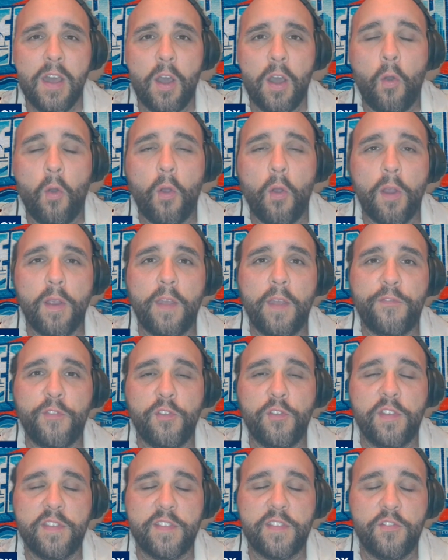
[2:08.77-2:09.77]
or if
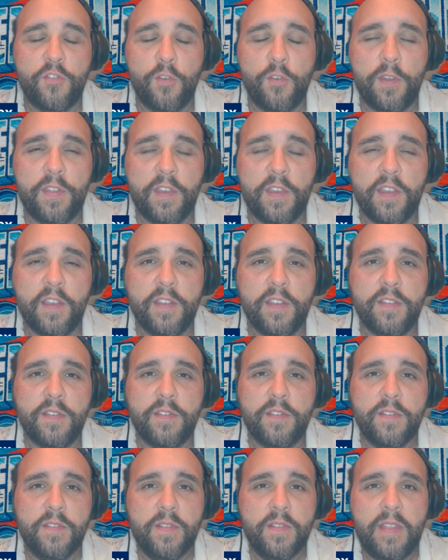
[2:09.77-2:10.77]
you just enjoy the
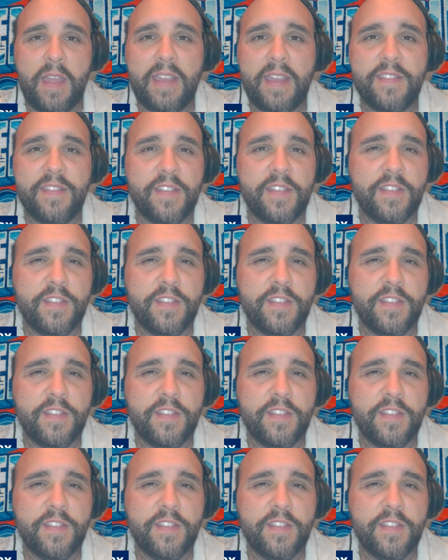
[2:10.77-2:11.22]
nice